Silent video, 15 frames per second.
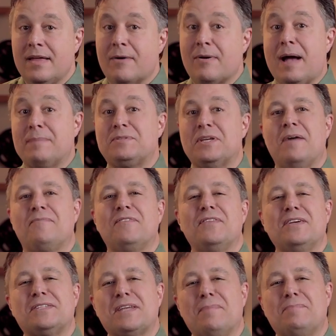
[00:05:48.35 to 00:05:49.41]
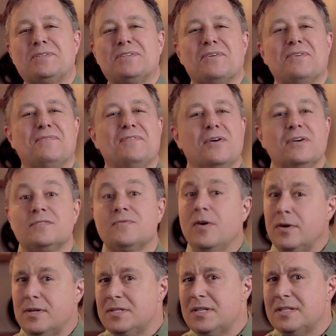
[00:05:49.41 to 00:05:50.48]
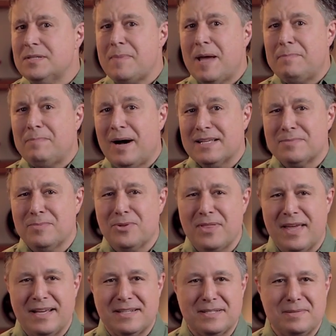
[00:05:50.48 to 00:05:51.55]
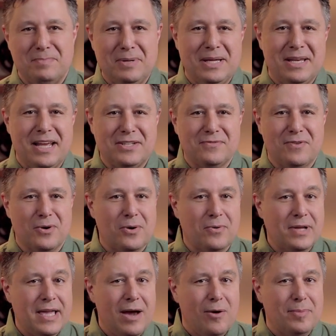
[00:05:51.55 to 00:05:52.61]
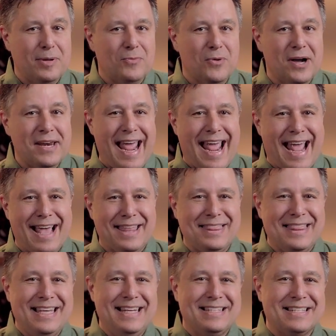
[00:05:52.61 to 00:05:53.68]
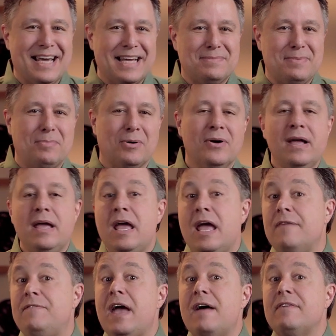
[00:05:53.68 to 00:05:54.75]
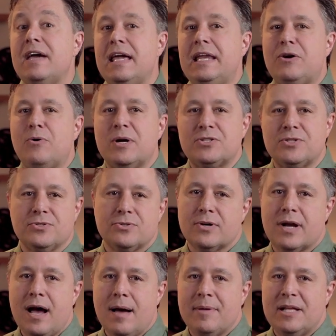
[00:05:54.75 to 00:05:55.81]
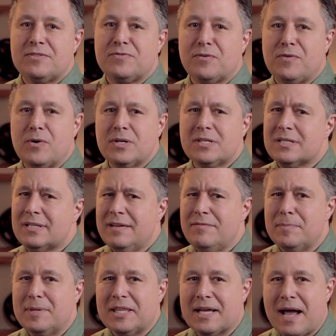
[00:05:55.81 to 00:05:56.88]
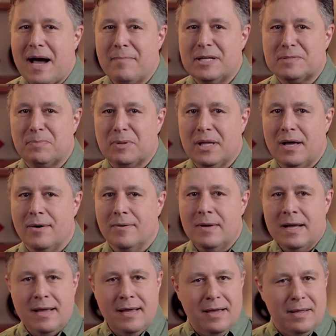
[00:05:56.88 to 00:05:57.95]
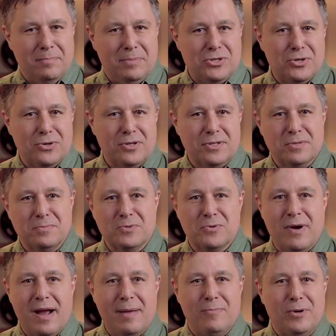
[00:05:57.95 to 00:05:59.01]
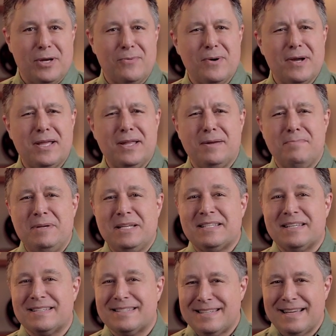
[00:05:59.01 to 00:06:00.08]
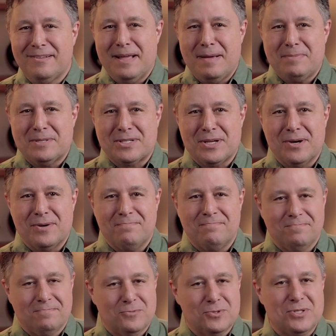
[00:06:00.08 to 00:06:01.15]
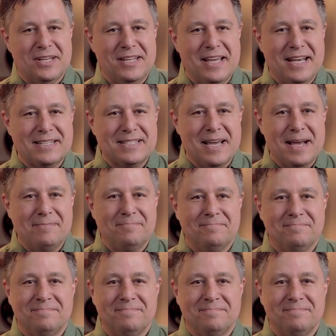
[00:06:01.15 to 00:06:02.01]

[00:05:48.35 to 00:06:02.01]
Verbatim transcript: That wraps it up for this episode of Focused. Focused is made possible thanks to B and H Photo, Kelby One, and these nice people. If you have any questions or comments for Focused, leave them in the comments below. And be sure to subscribe. We don't want you to miss a single episode. See you next time.